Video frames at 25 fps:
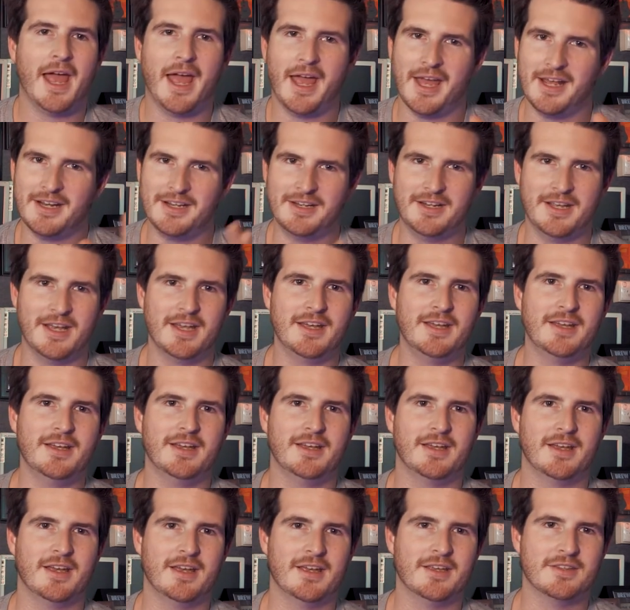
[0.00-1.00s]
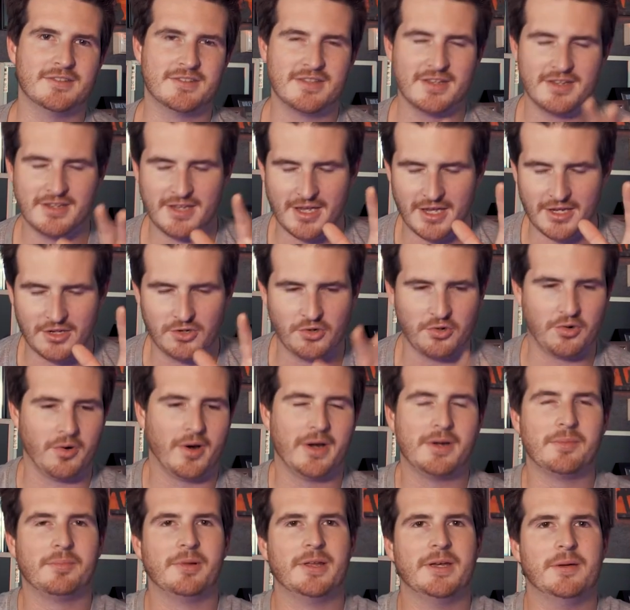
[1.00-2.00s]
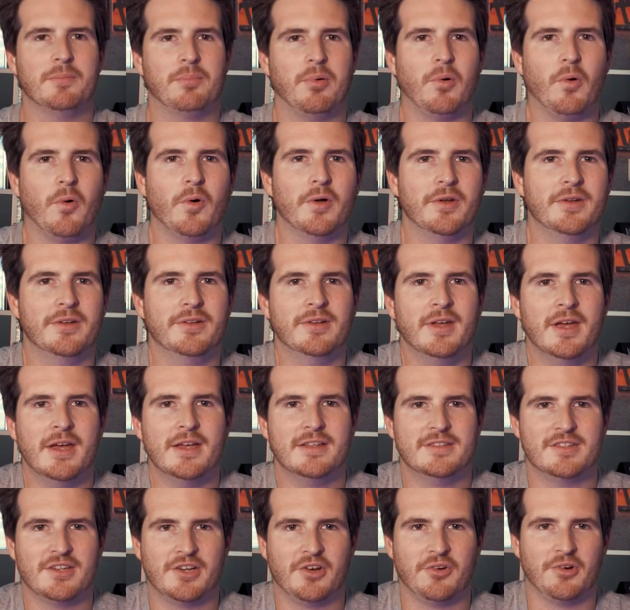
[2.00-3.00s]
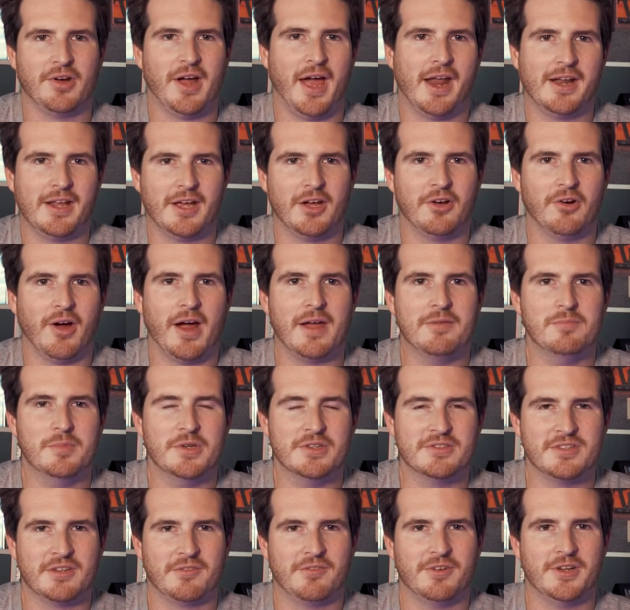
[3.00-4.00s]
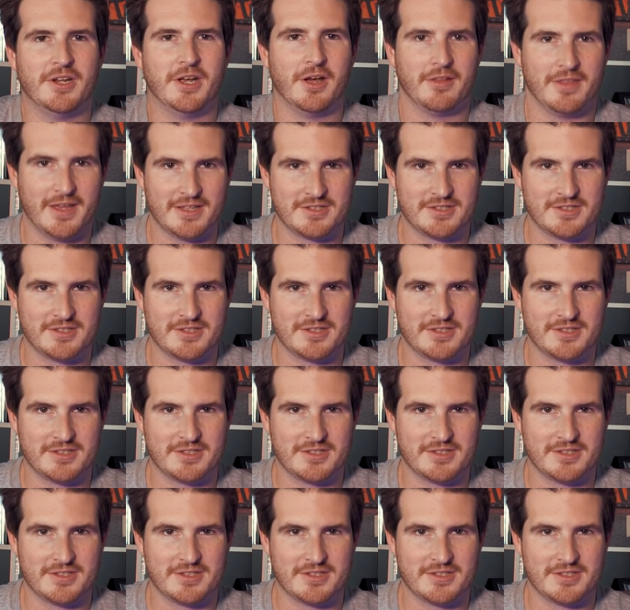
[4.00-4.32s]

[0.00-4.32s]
Editing is incredibly important to creating a great music video.